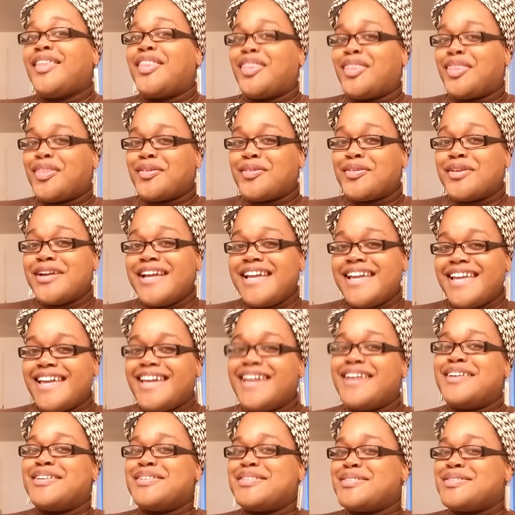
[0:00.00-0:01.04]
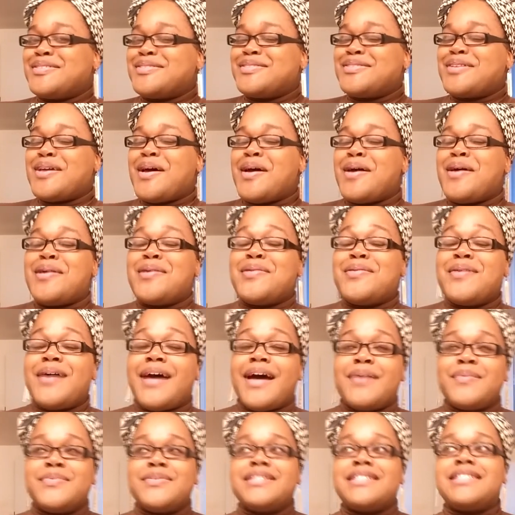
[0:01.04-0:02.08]
3 years or so,
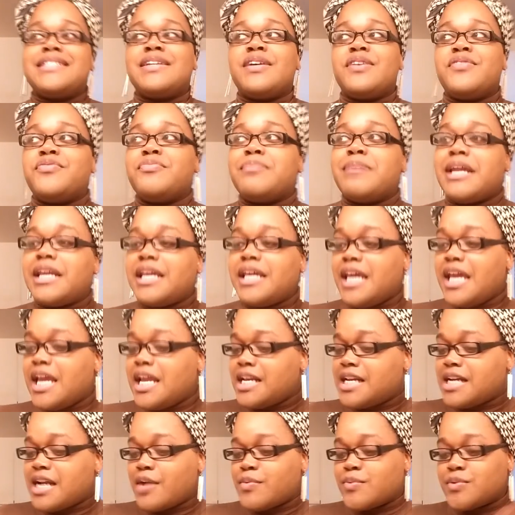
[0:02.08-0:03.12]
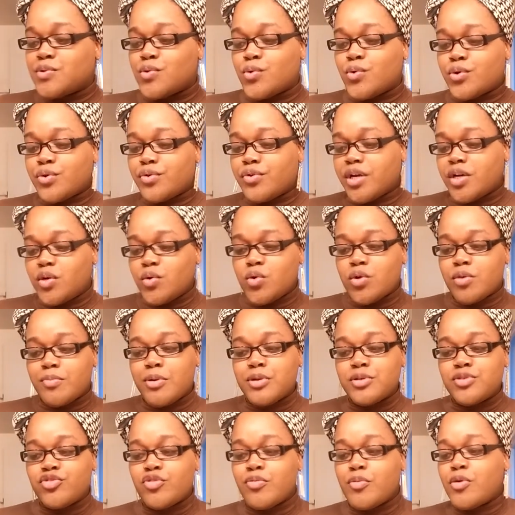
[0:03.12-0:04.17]
I was self-medicating. I was ordering
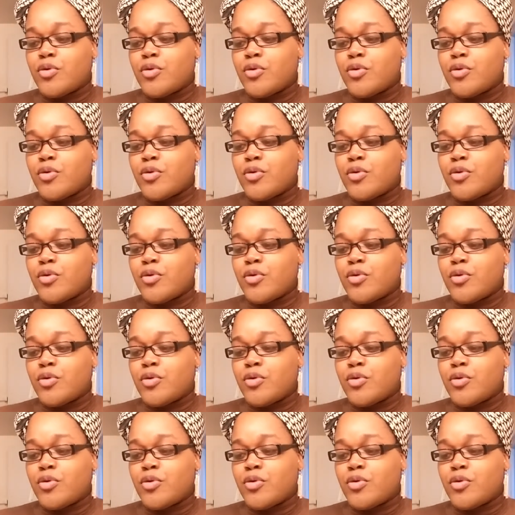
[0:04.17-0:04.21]
hormones from